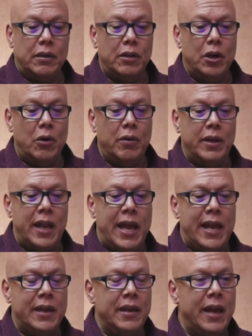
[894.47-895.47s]
You know, and
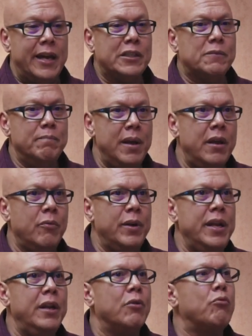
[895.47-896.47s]
and as men,
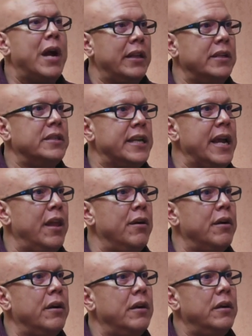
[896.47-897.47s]
we need to rally
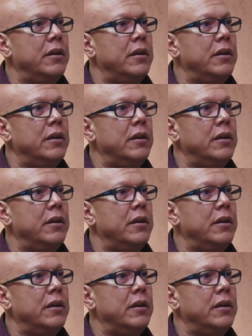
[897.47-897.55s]
together.